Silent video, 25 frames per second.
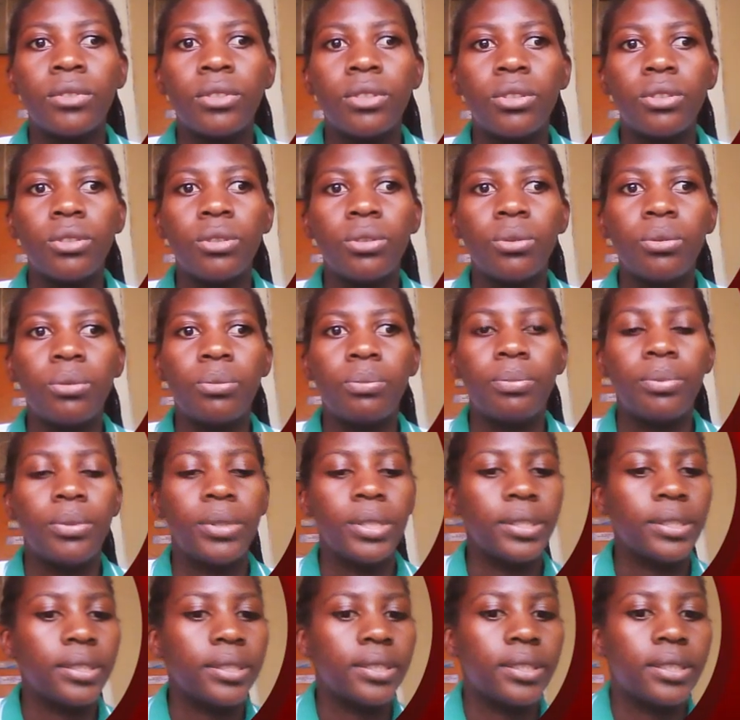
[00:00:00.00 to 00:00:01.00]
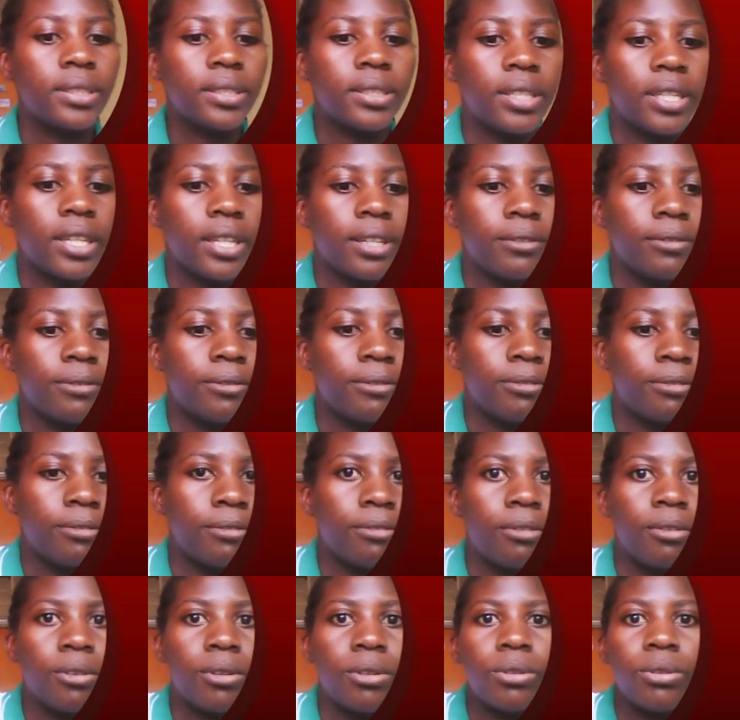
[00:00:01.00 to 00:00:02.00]
You press
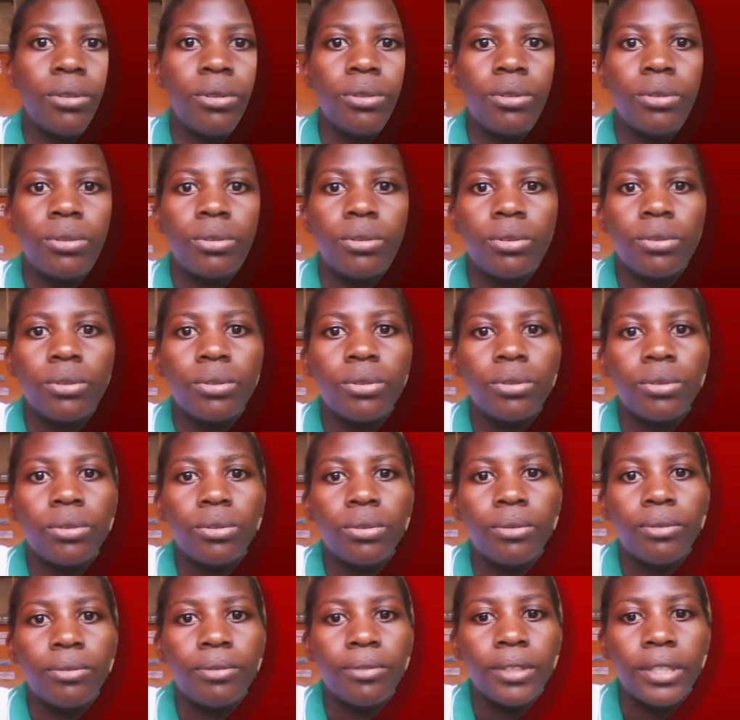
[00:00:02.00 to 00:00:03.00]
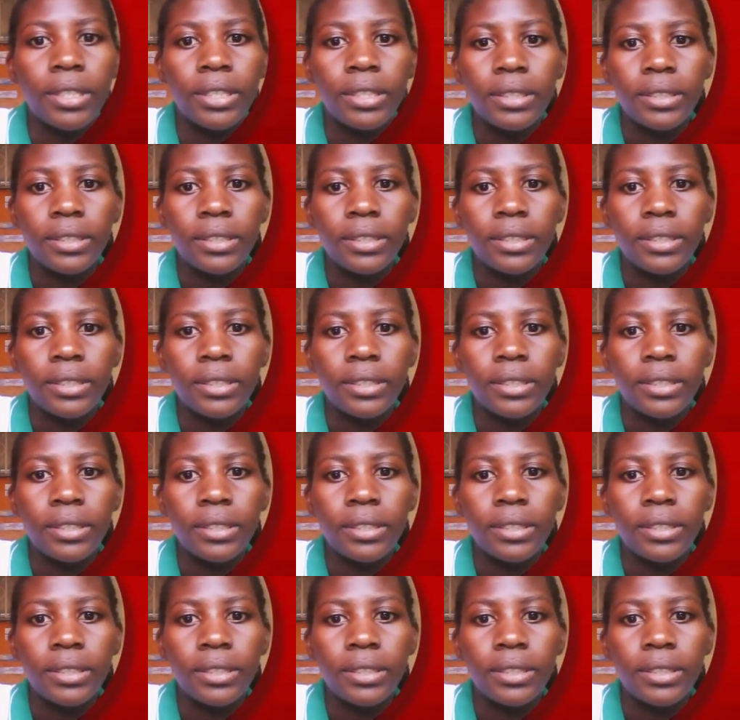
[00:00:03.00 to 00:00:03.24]
F4 to fix.